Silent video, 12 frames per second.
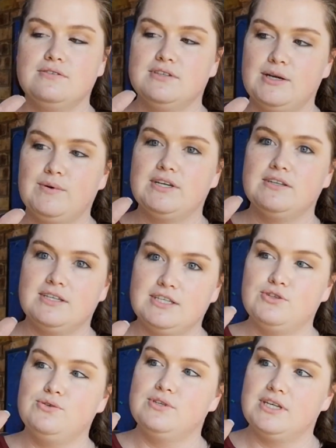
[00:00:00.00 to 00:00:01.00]
day 1, day
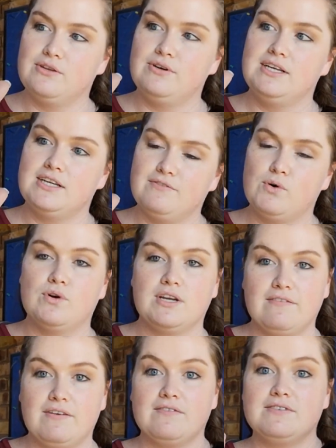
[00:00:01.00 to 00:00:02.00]
2, day 3, day 4,
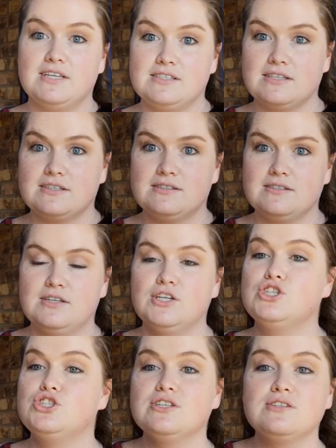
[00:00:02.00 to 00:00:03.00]
day 5, day 6.
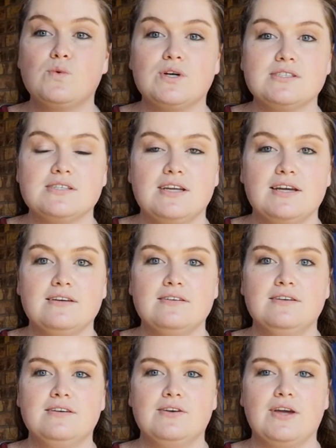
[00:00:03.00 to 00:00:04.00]
Just once a day,
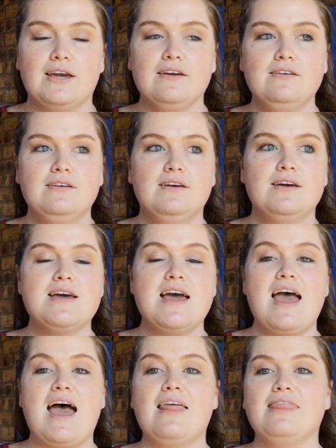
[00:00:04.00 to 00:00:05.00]
okay?
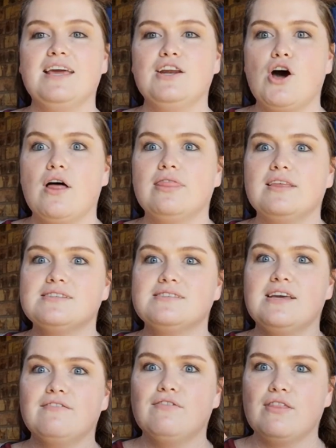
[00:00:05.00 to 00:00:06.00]
And then on the
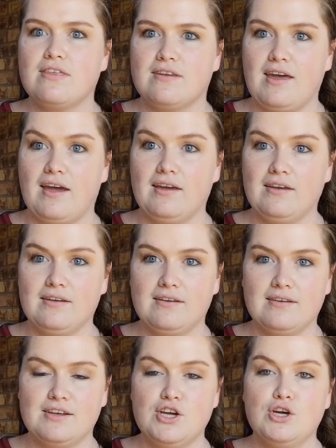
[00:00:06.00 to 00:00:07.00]
7th day,
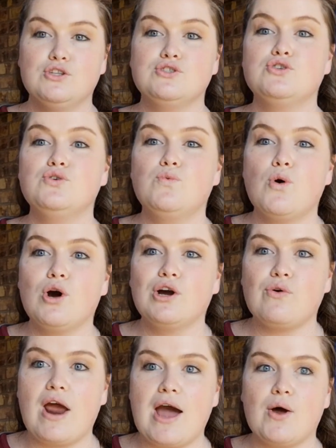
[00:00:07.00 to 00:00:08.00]
to walk
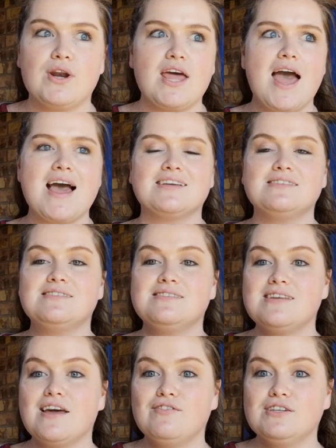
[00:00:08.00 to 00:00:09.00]
around
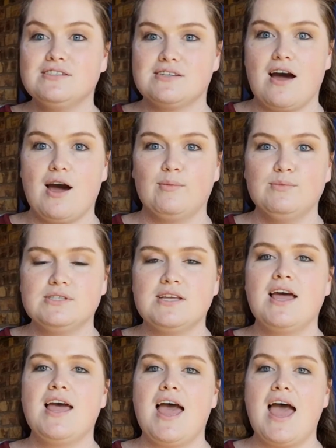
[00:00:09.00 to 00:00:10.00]
7 times,
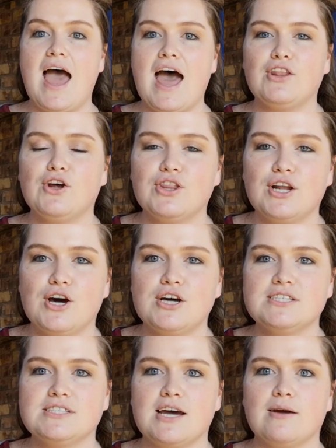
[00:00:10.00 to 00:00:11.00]
and on the
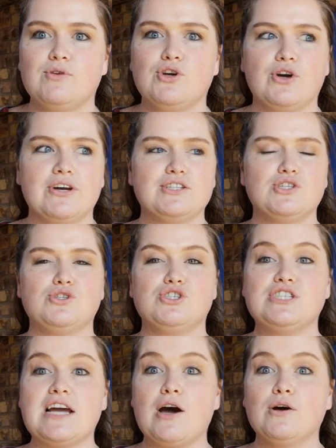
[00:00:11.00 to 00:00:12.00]
last time, you're going to
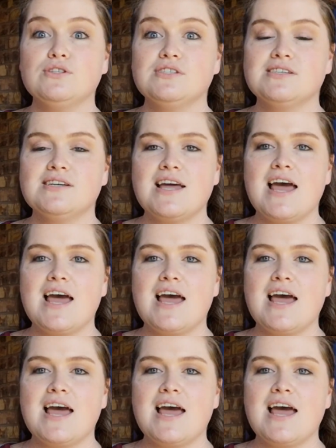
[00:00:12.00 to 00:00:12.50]
shout